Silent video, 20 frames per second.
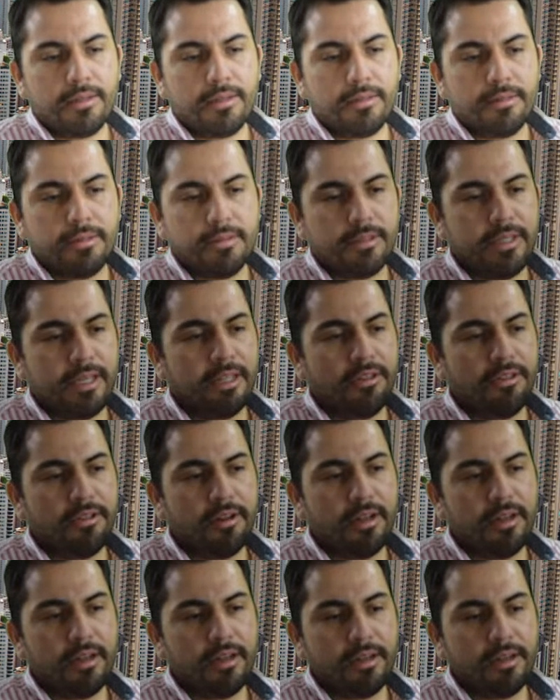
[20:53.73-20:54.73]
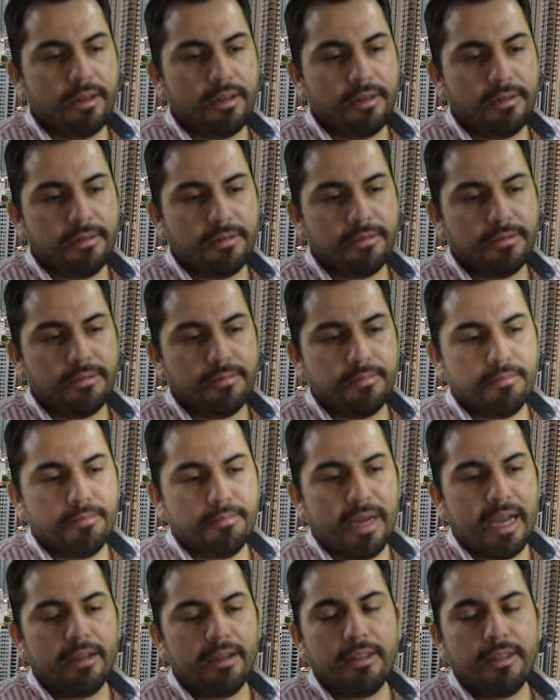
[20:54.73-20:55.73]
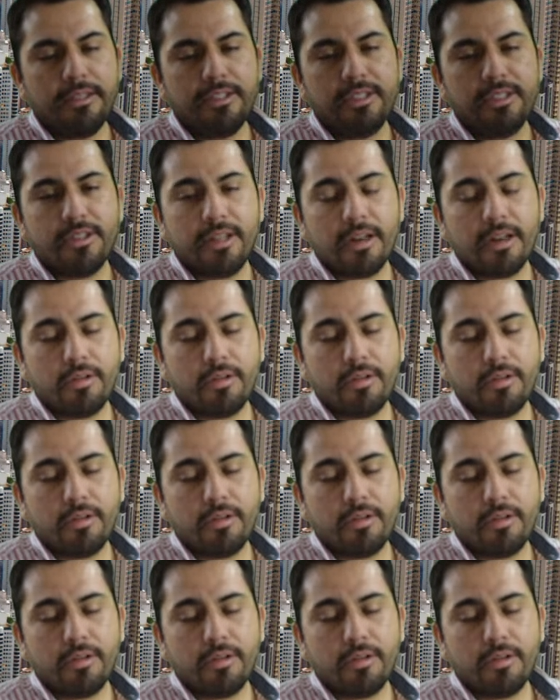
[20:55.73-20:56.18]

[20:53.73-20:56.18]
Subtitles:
central bank digital